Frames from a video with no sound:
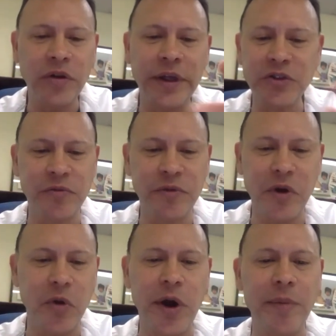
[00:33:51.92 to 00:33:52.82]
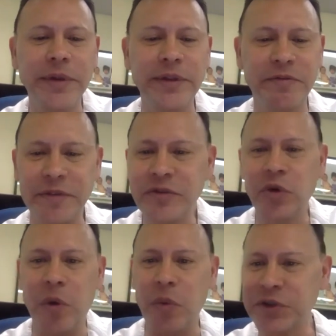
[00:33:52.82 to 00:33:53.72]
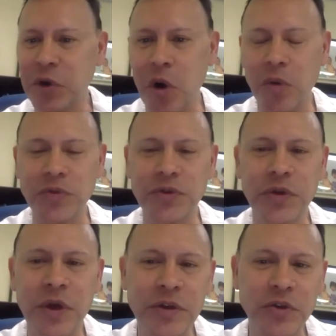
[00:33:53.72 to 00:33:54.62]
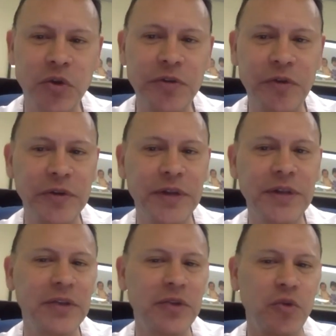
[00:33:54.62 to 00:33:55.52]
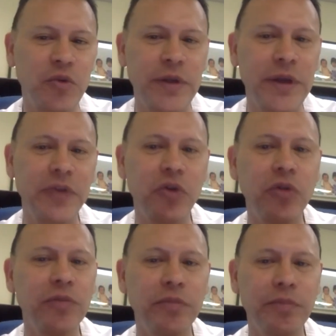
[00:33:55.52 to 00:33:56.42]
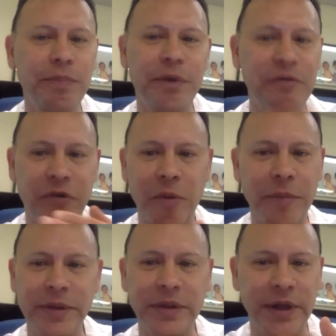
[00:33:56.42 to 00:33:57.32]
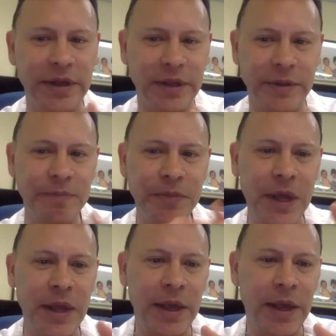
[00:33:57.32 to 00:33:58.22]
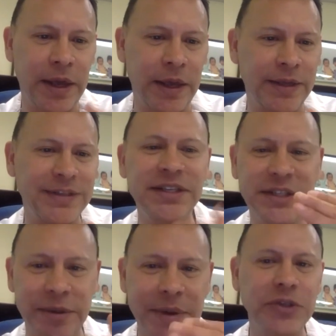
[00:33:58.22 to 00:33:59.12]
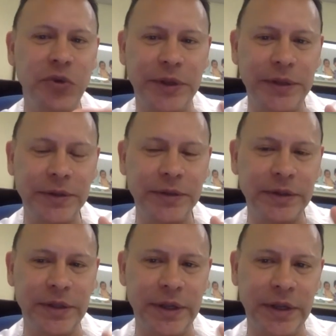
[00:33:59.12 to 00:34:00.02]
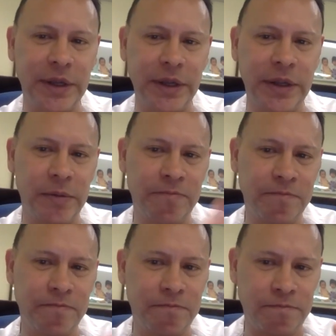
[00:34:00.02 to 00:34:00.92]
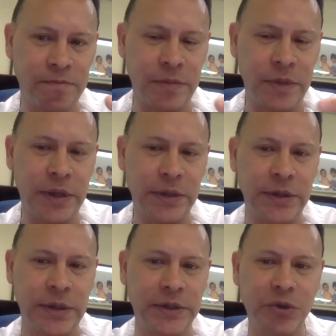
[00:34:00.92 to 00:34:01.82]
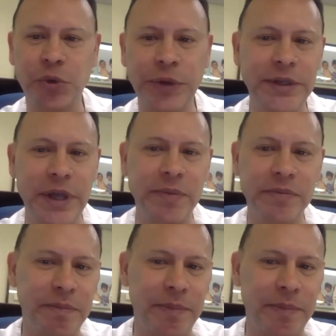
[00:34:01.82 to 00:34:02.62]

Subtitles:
esophagogramma, the fistula was closed. So it's for that today I don't perform systematically the 3 times,